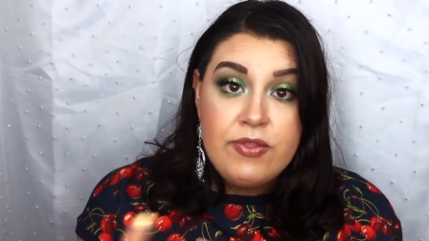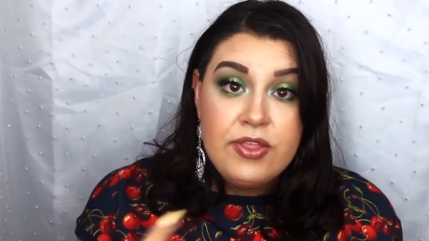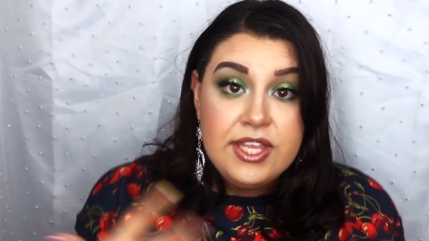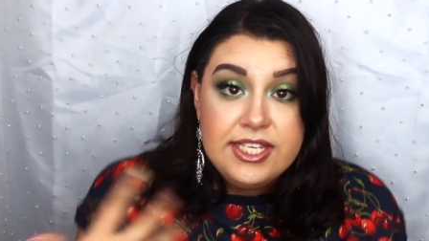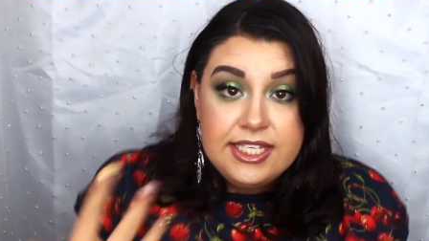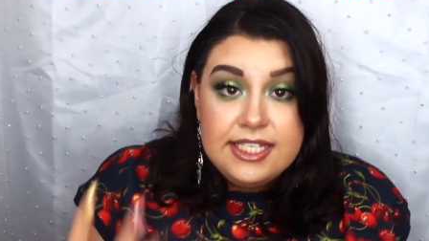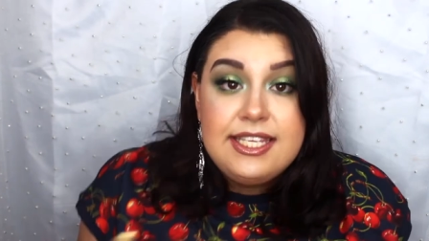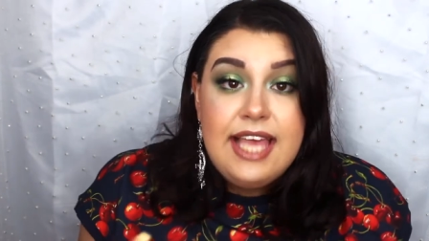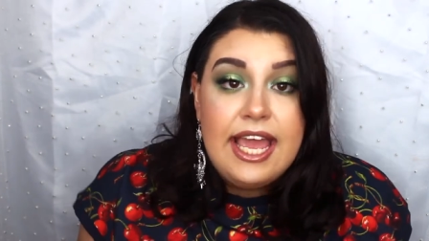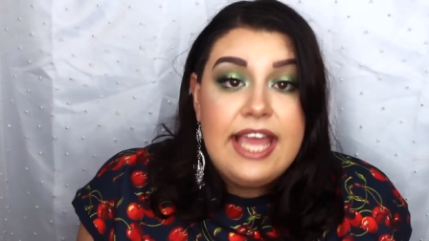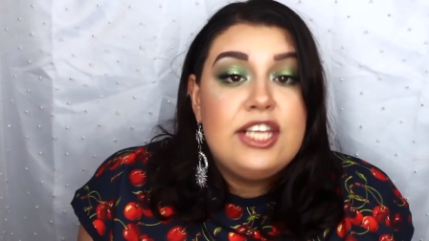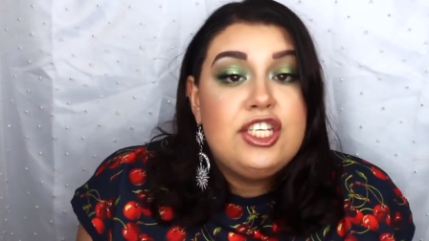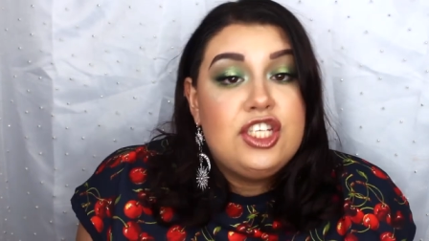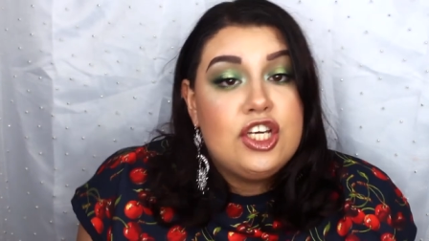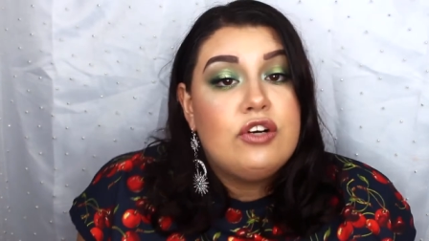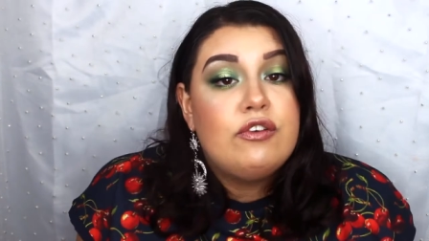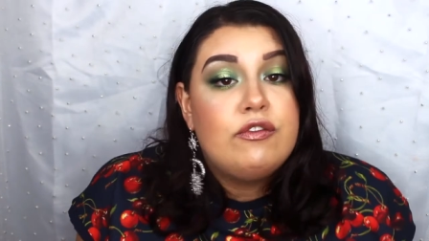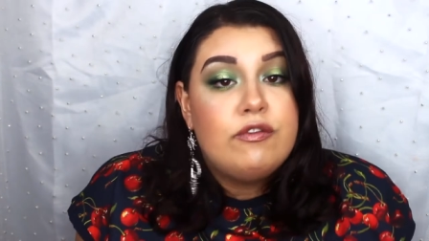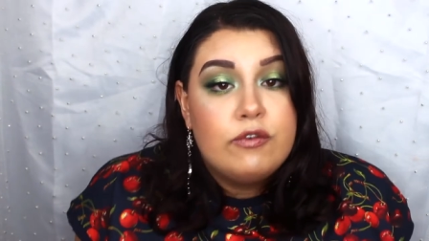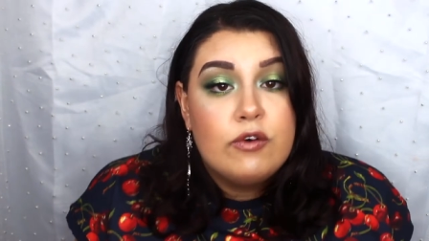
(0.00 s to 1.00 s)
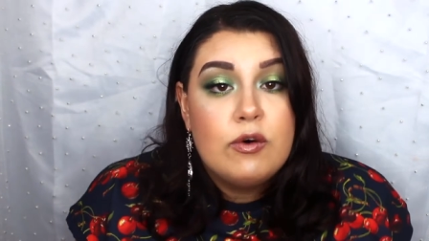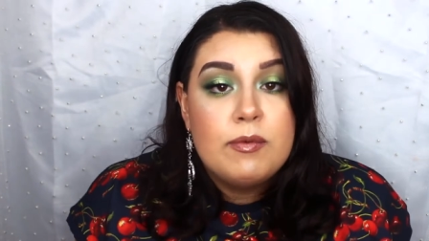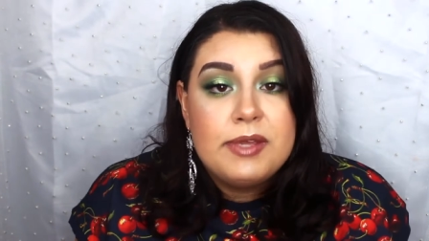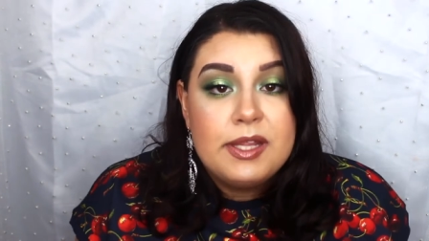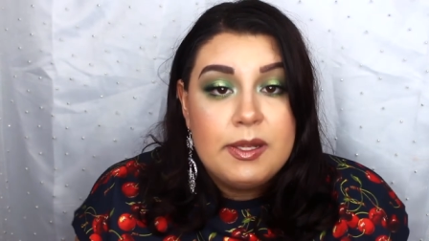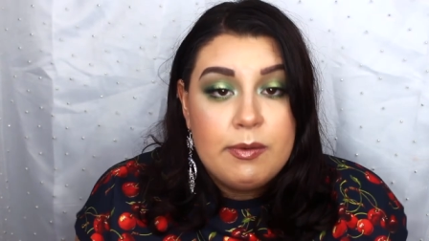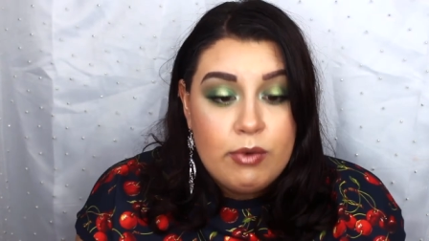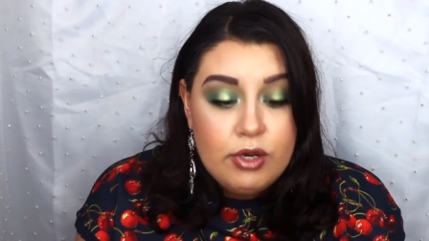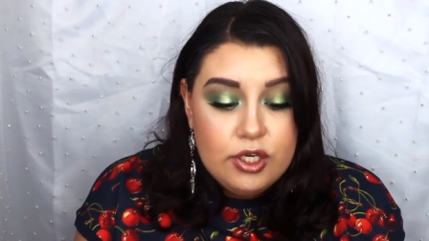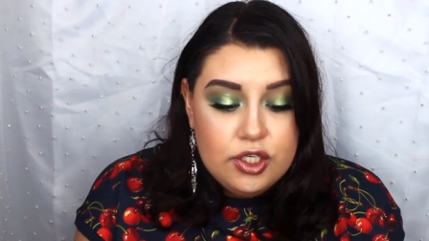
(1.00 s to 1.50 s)
This is a gel
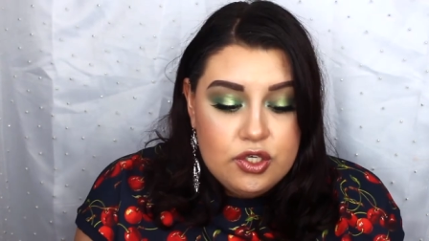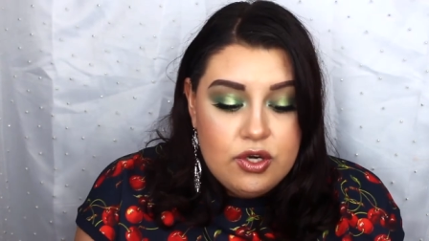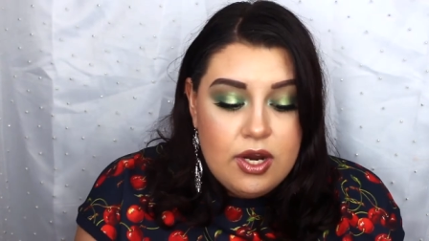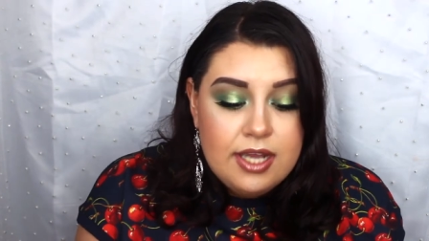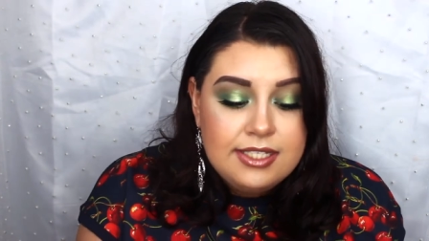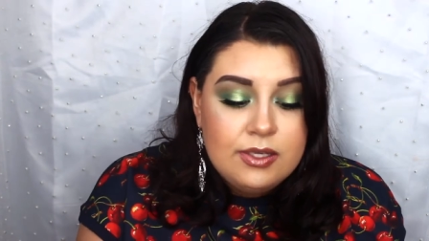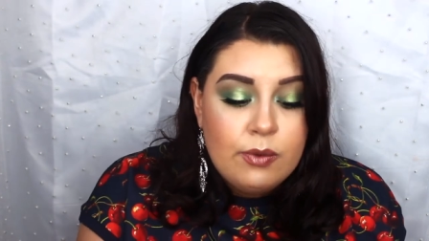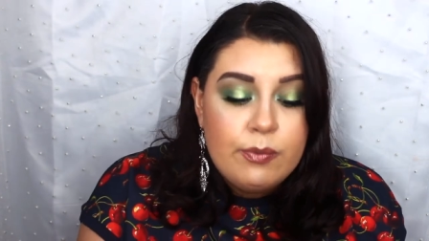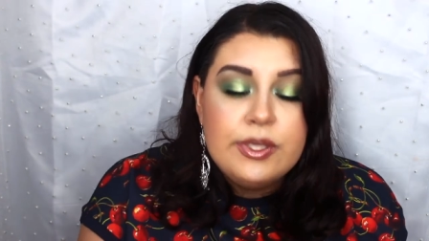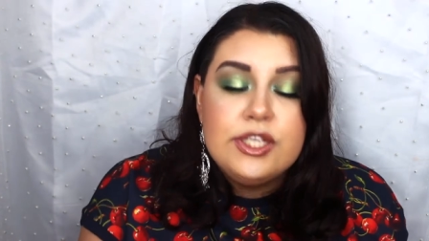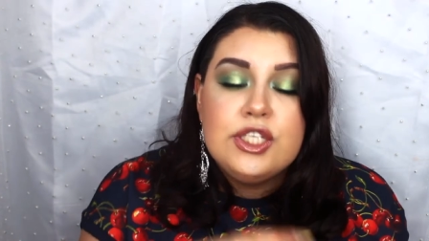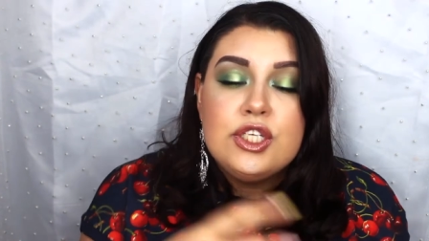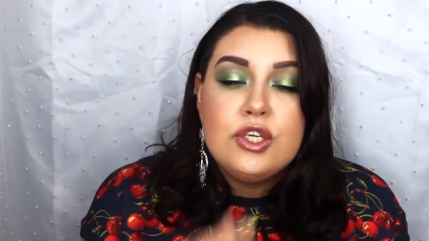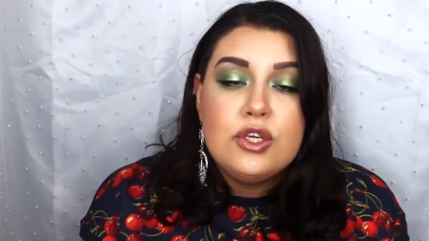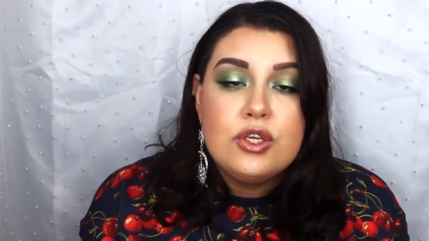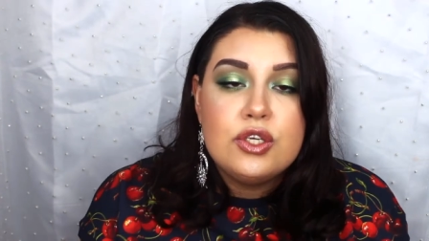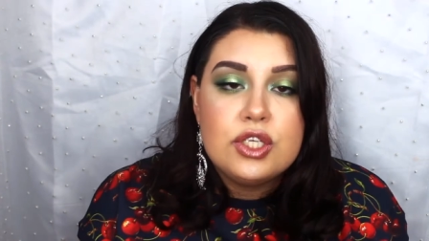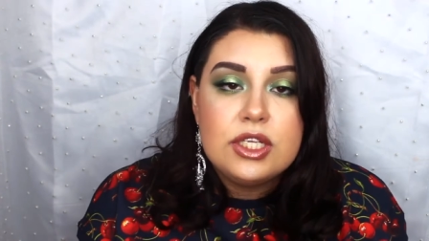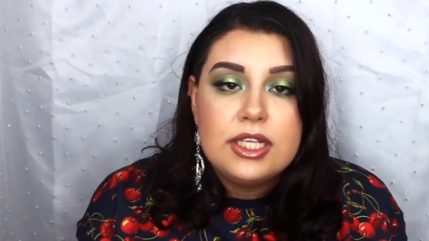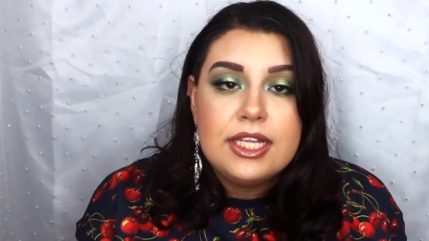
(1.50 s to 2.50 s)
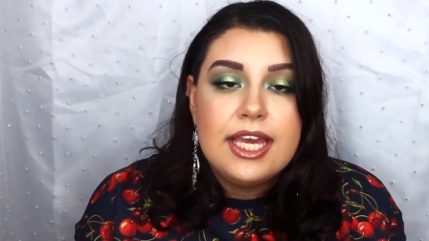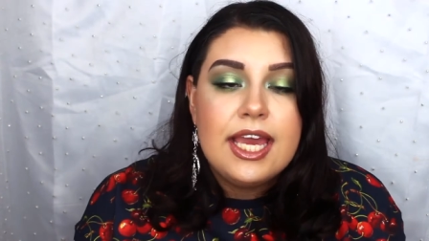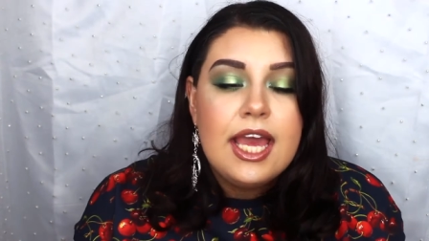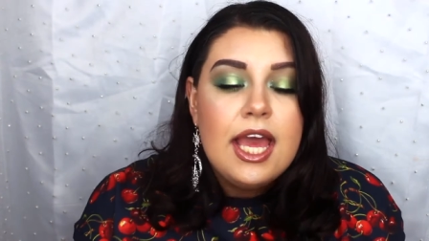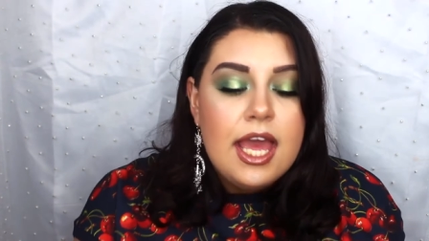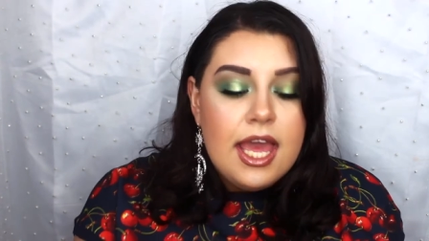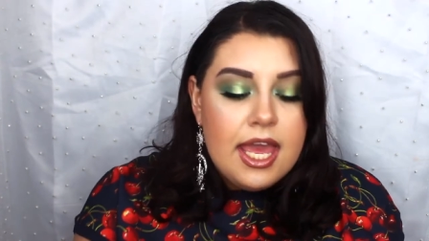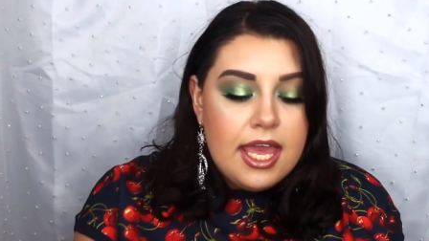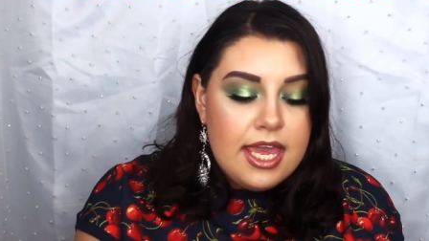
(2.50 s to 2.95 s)
formula moisturizer, which usually